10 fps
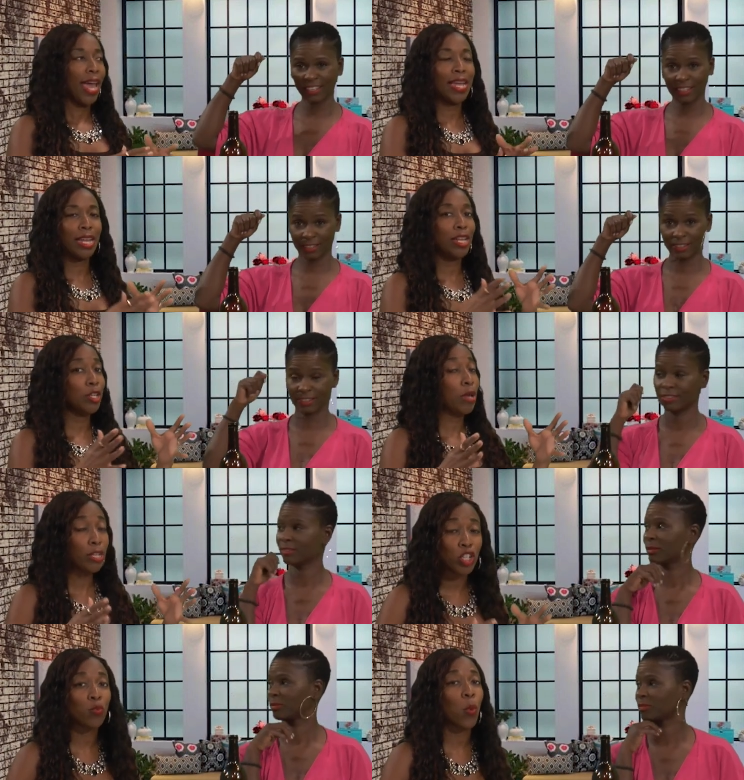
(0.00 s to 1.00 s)
Speaker 1: And it,
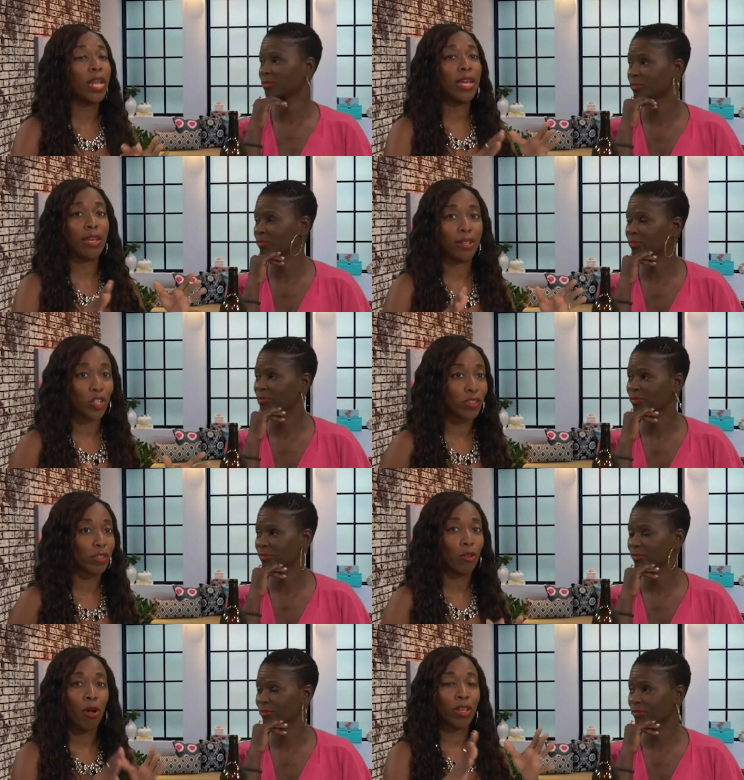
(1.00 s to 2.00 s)
he just went in just
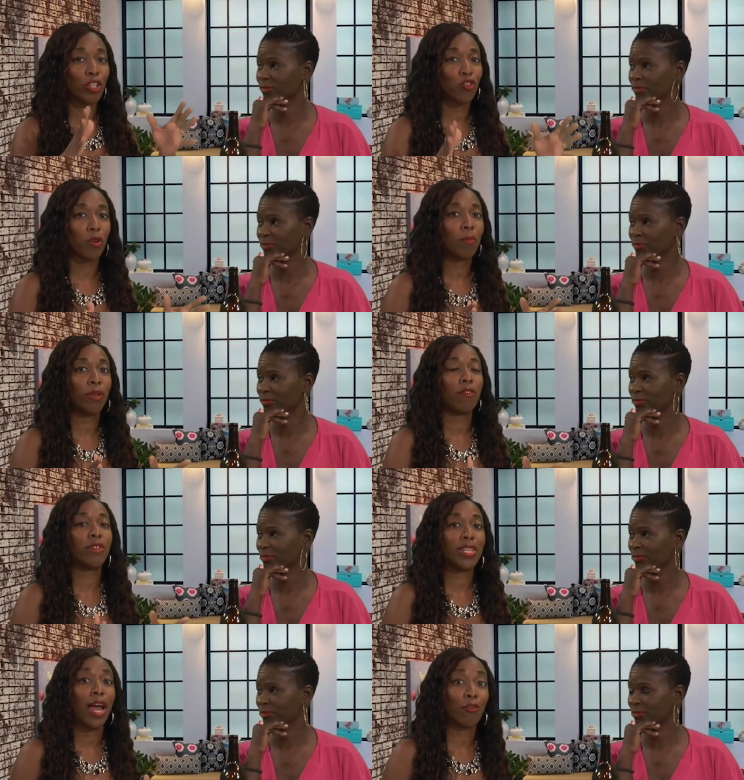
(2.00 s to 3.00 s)
on this Trump
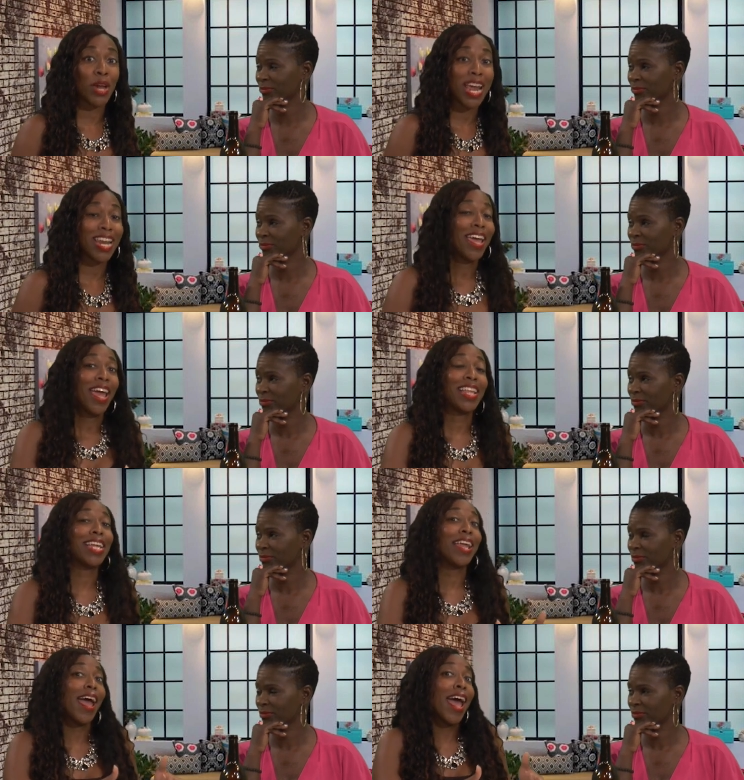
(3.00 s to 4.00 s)
loving tirade. And
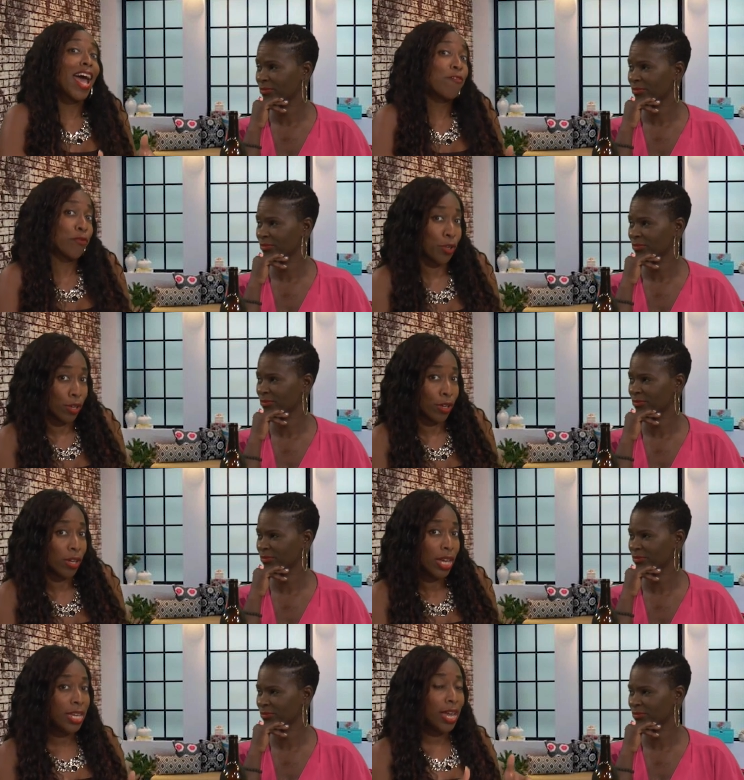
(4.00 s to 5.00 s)
then
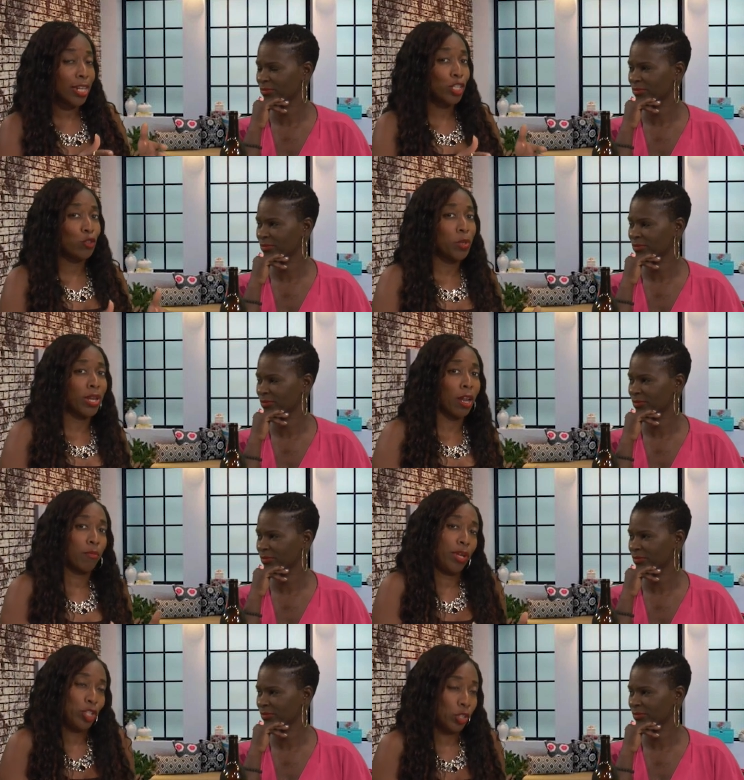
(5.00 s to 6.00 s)
after, he actually tweeted out
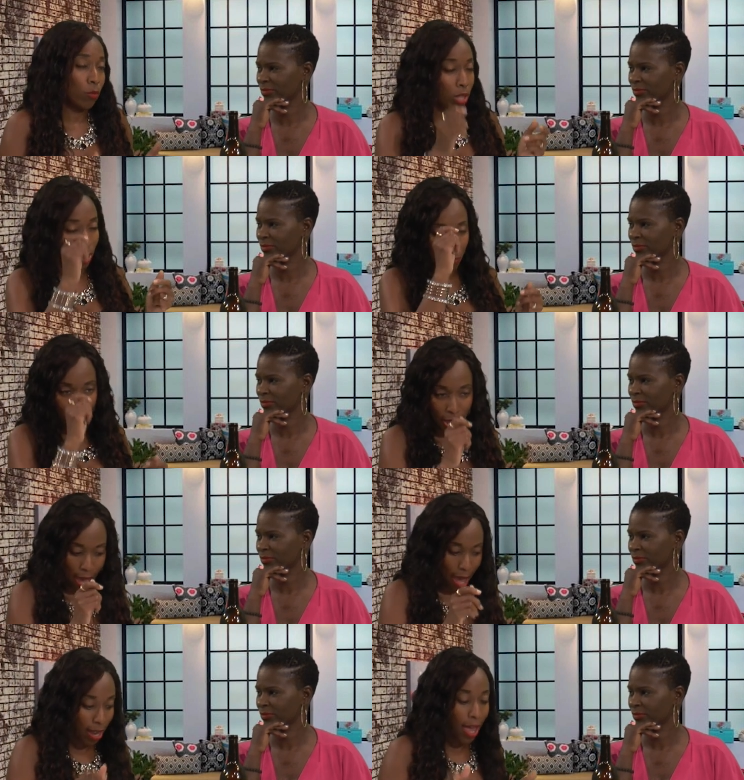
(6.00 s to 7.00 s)
a picture with him with the
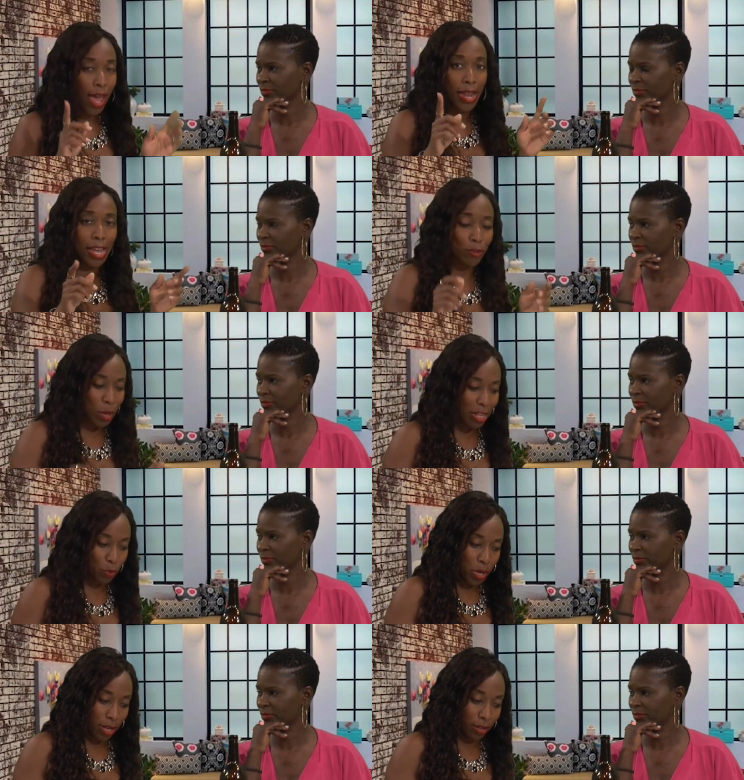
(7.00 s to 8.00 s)
hat. And here's what he
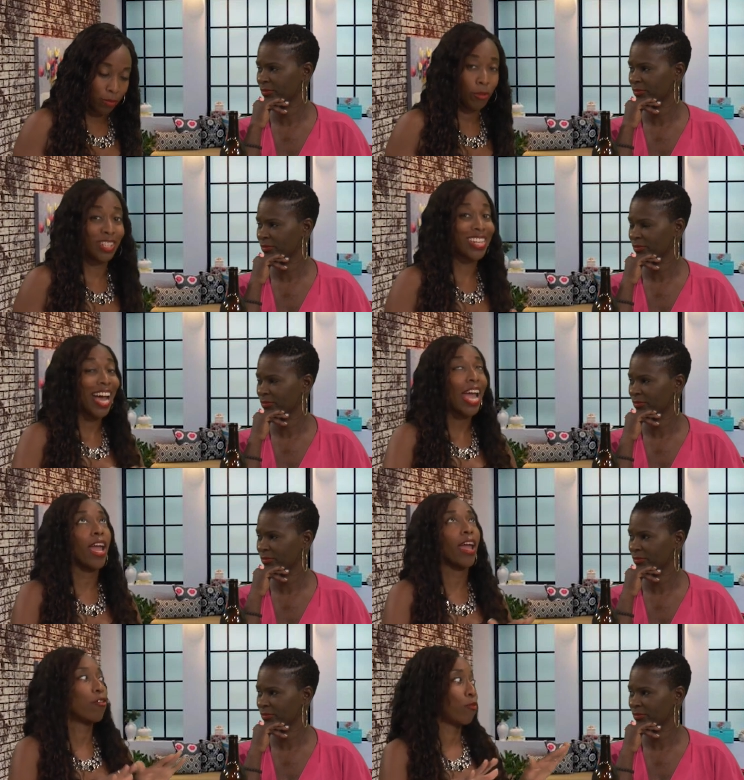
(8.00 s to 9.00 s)
tweeted, which got
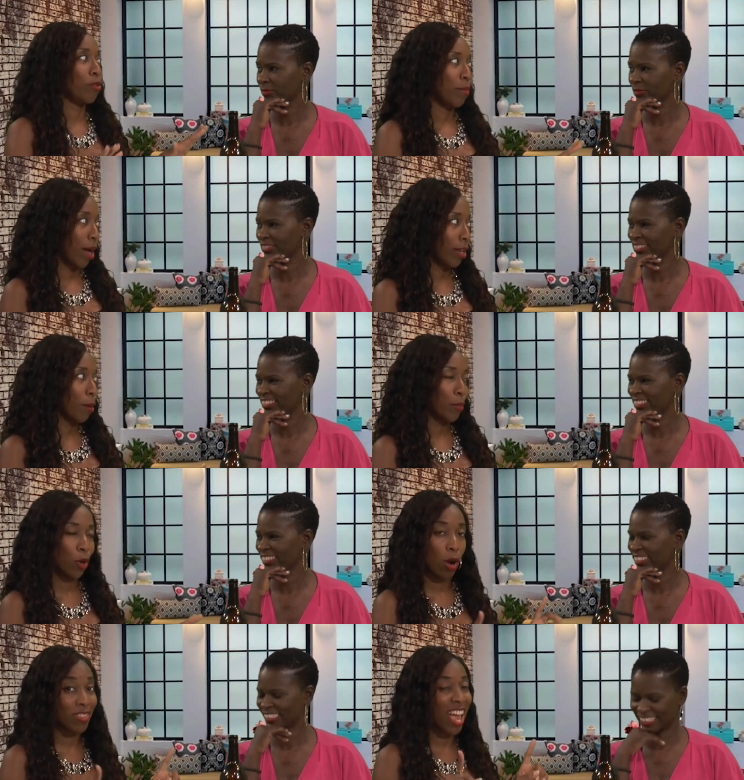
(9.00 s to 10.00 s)
everybody up in arms.